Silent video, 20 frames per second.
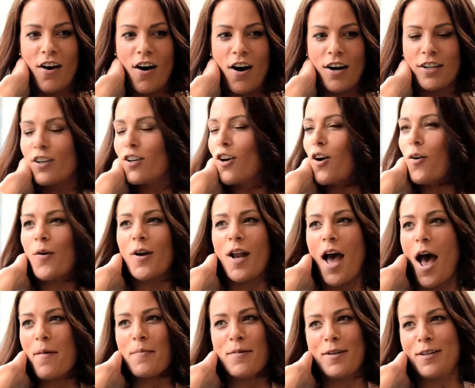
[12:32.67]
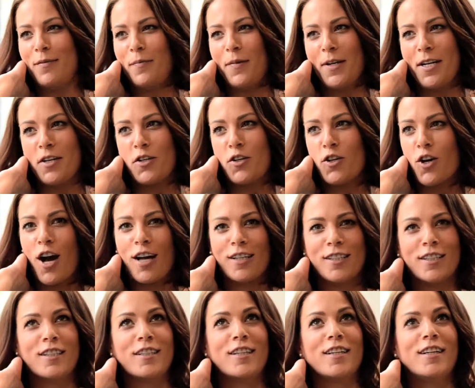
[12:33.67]
I don't know what happened, but it
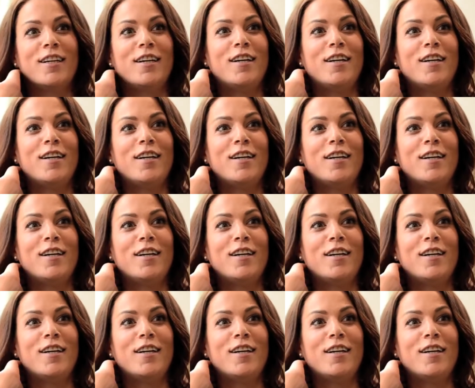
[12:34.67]
just